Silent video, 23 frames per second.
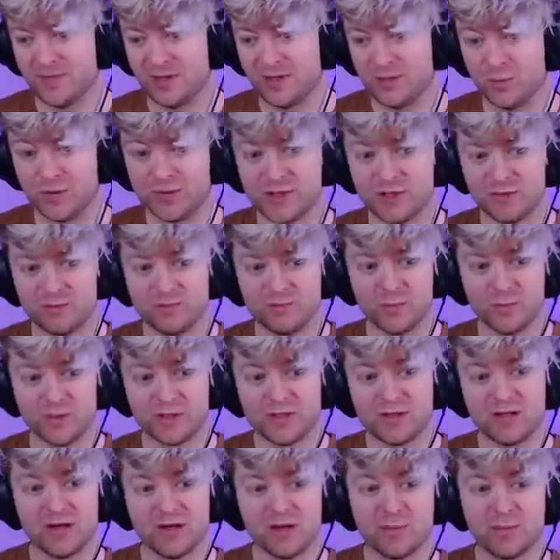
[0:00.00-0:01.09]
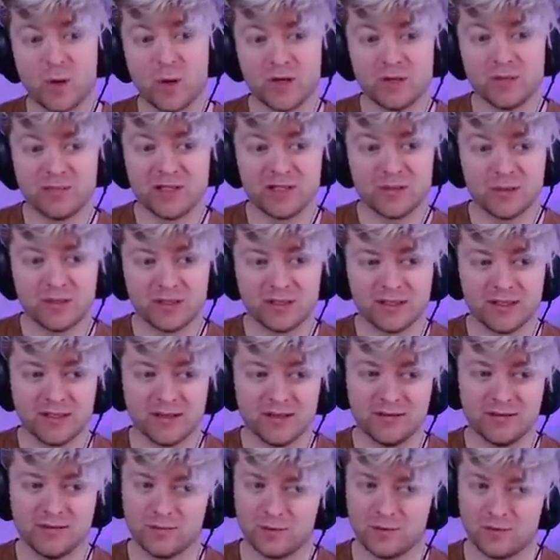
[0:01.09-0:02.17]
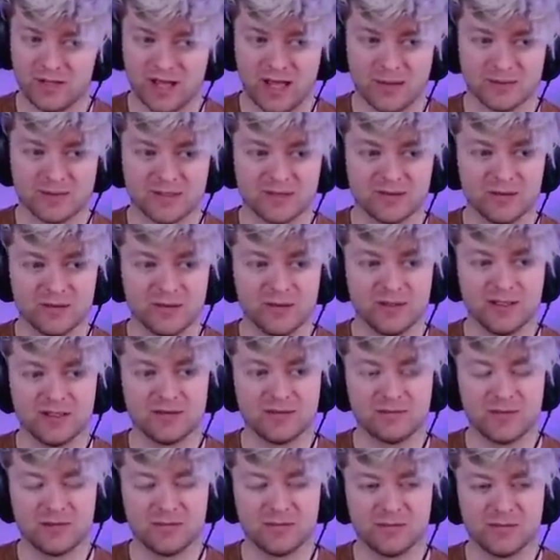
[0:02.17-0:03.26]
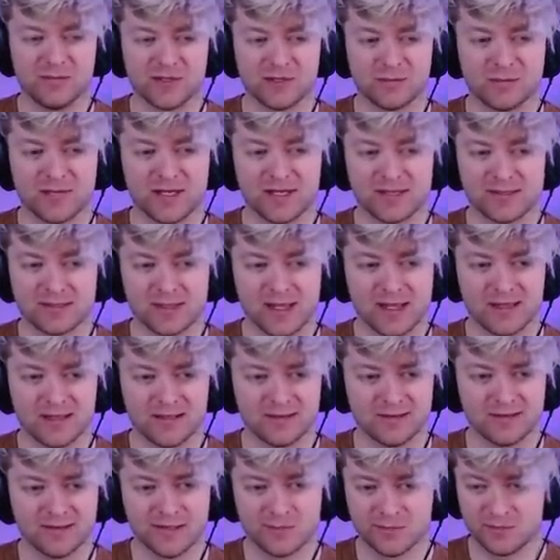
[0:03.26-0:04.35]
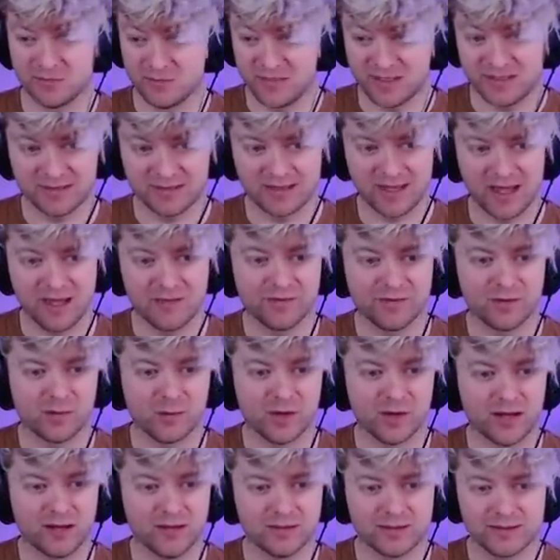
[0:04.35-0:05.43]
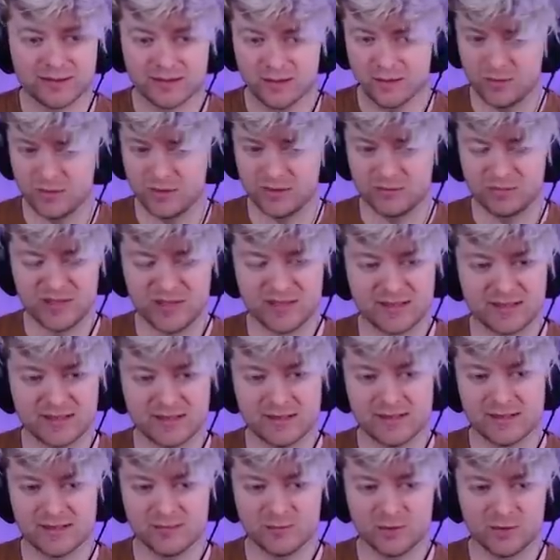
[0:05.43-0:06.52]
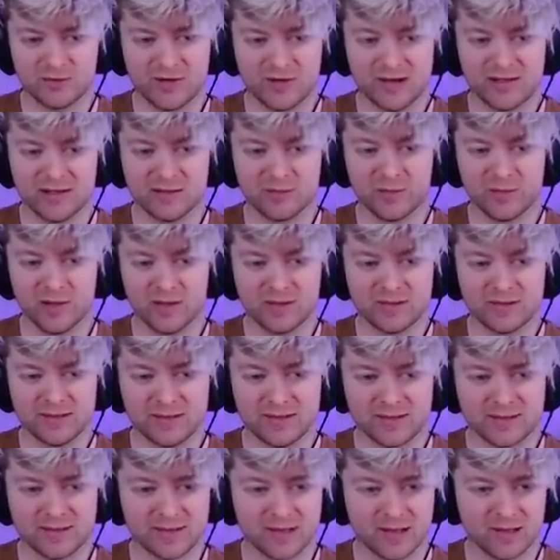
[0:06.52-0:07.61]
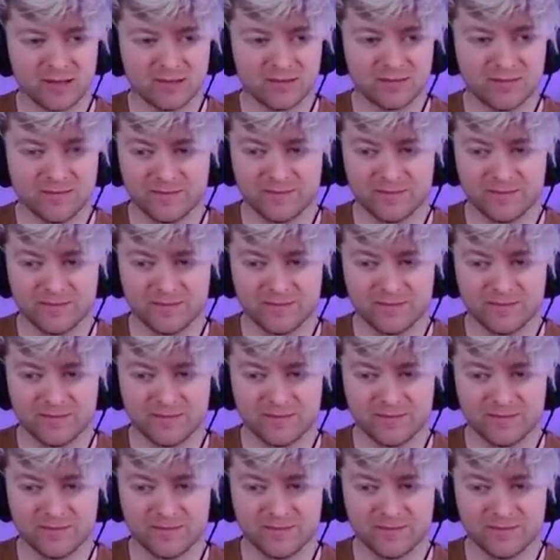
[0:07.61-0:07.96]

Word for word: What should, what should our opponent be doing here? Well, absolutely. Maybe bishop takes knight. He's been missing that for a while. Let's go with b six, some more random pawns. Let's go.